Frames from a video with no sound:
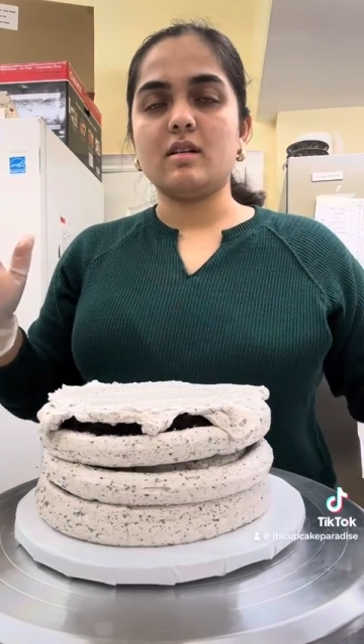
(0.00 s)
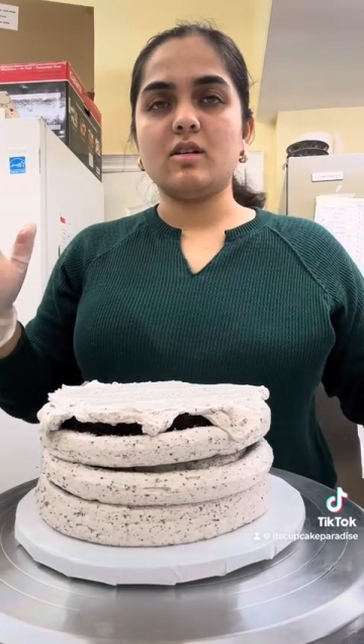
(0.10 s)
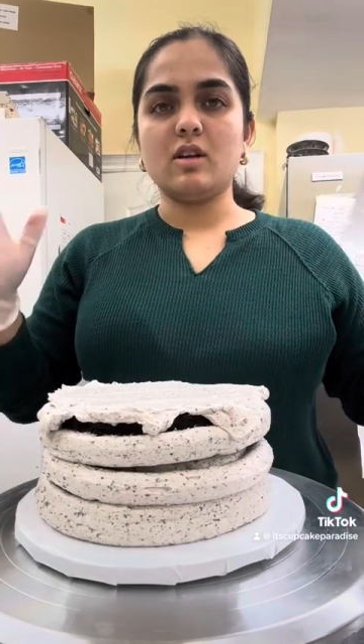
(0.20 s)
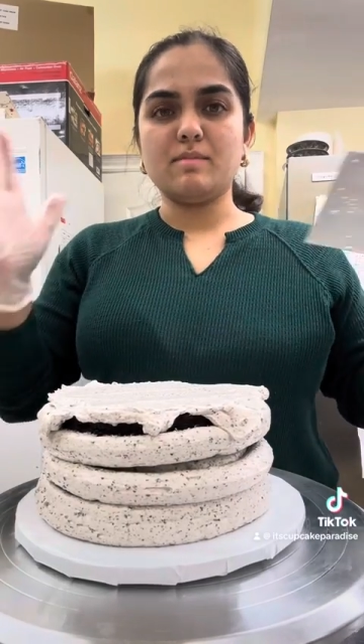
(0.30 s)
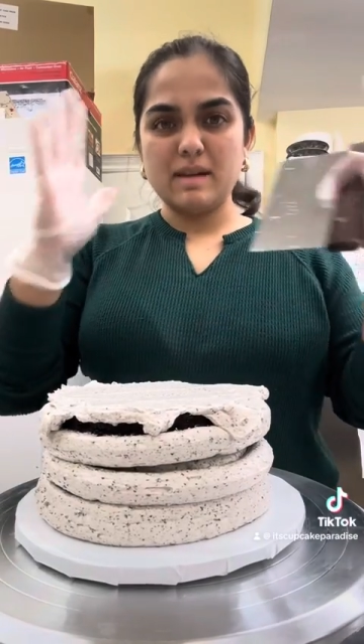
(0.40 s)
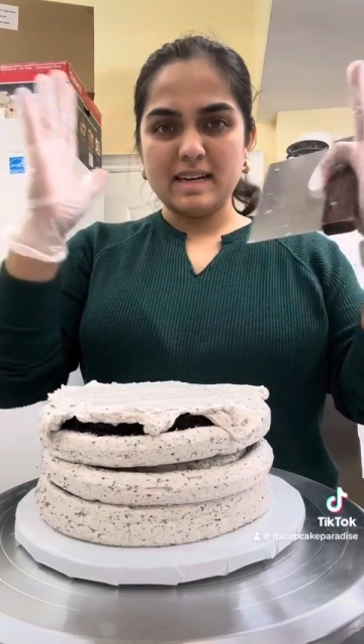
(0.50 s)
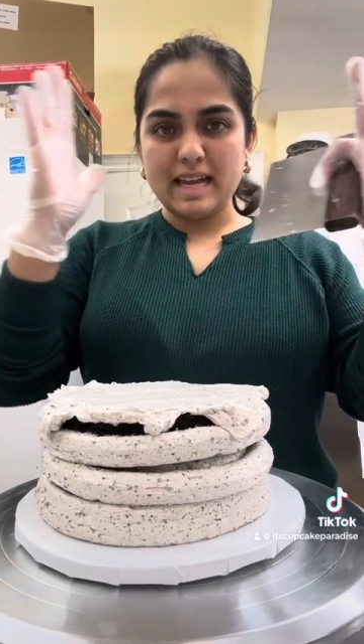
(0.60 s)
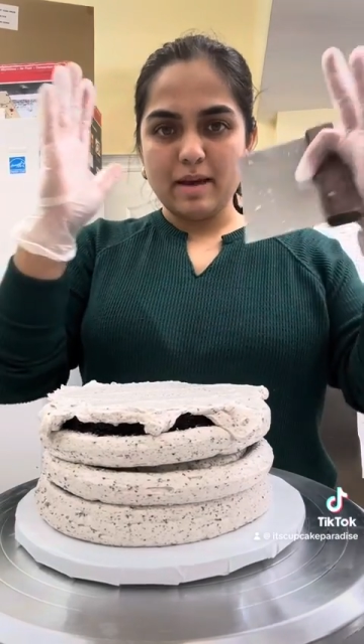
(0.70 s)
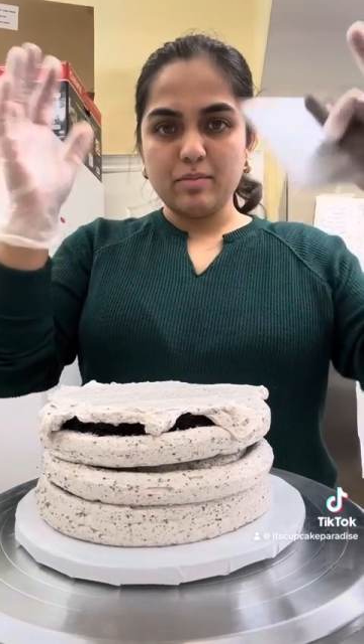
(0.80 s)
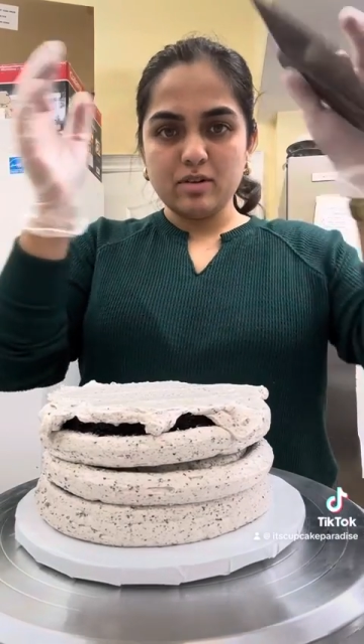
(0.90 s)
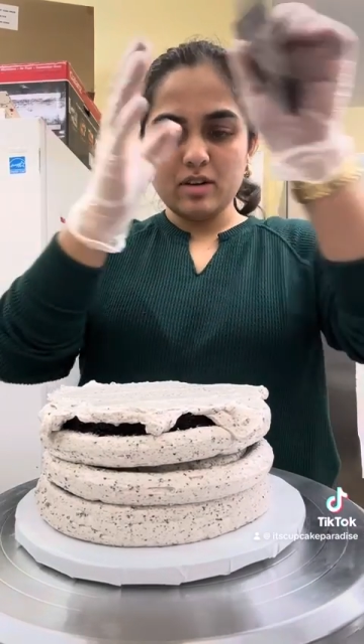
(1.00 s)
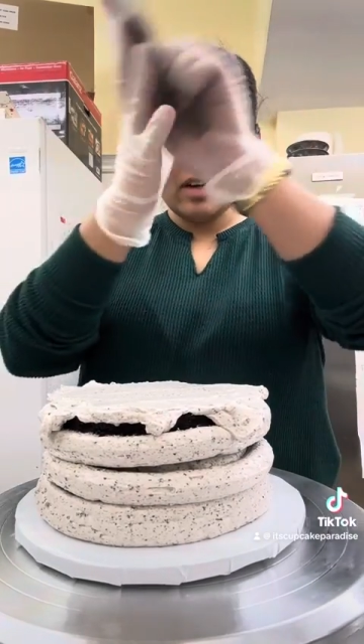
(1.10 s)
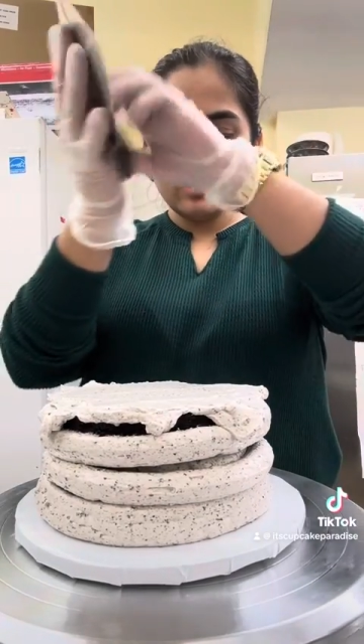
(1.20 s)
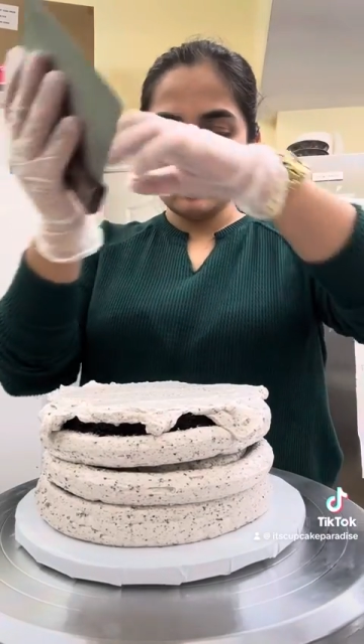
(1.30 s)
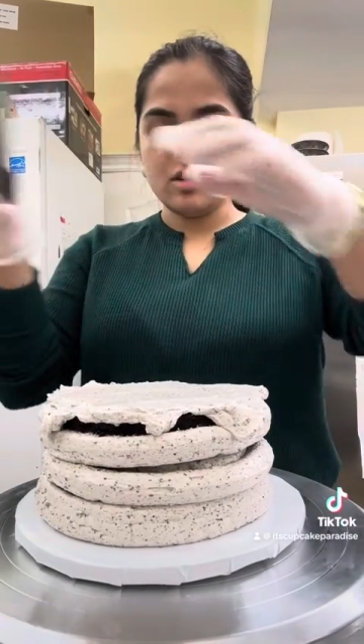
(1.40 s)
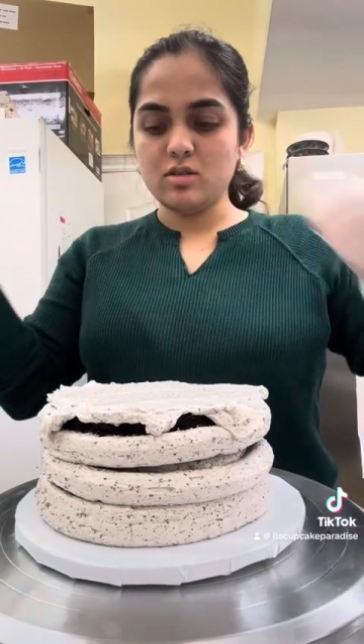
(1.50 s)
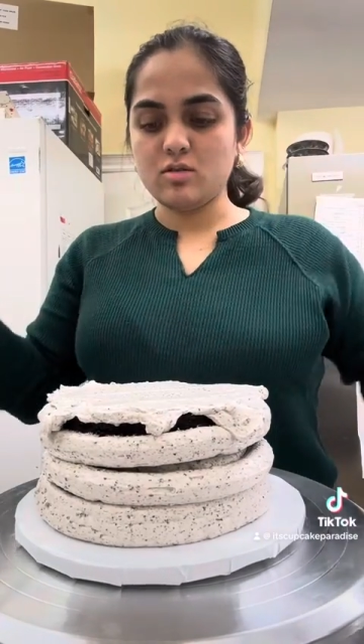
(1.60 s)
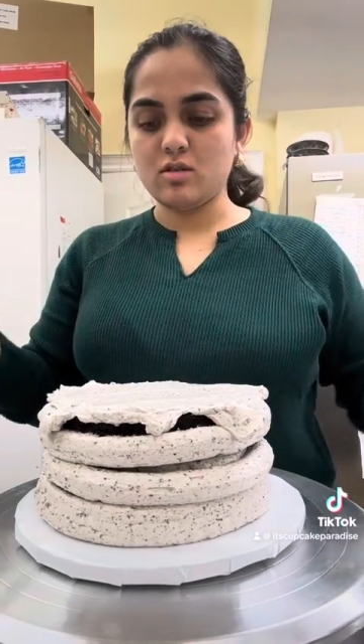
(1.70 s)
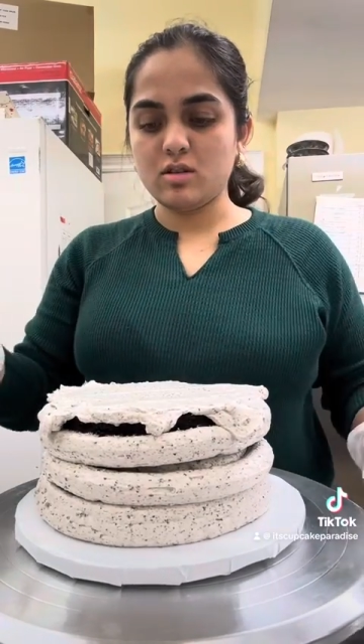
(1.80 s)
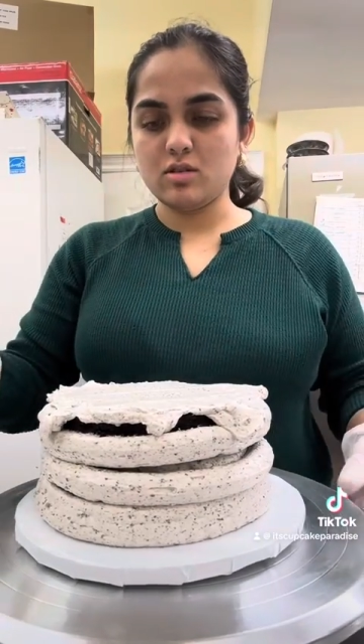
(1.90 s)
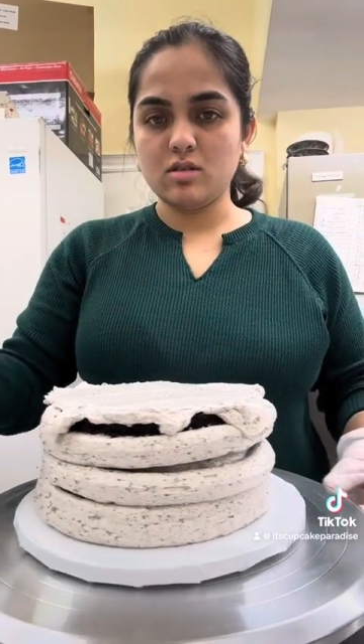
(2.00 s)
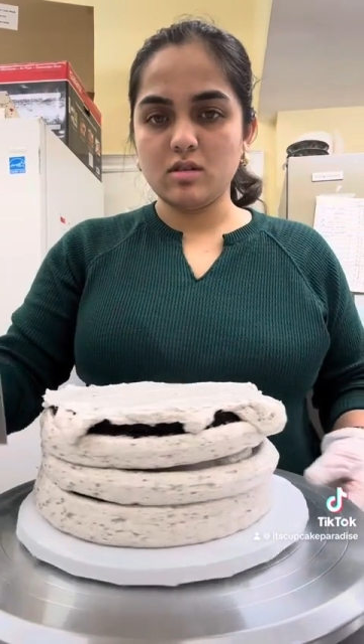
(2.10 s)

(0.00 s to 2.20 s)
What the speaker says: it may taper it, so you can